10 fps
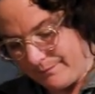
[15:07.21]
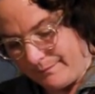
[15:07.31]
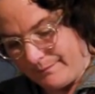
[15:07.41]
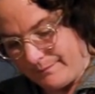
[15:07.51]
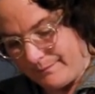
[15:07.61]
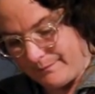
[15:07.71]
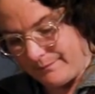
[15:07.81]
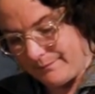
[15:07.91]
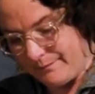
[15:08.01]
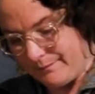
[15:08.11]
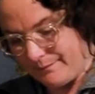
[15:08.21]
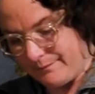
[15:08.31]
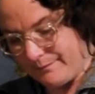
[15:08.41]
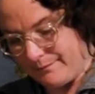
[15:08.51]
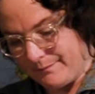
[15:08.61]

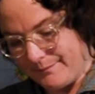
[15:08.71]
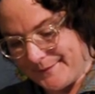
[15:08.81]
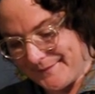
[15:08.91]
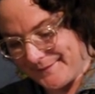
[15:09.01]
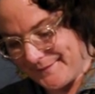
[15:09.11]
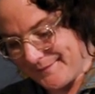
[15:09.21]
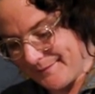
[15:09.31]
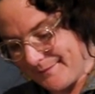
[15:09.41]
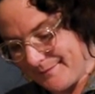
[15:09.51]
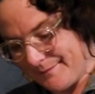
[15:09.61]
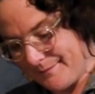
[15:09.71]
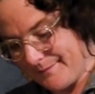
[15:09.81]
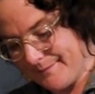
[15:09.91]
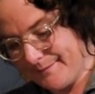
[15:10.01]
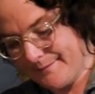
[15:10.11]

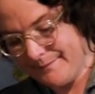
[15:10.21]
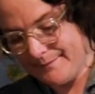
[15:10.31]
Nothing is said.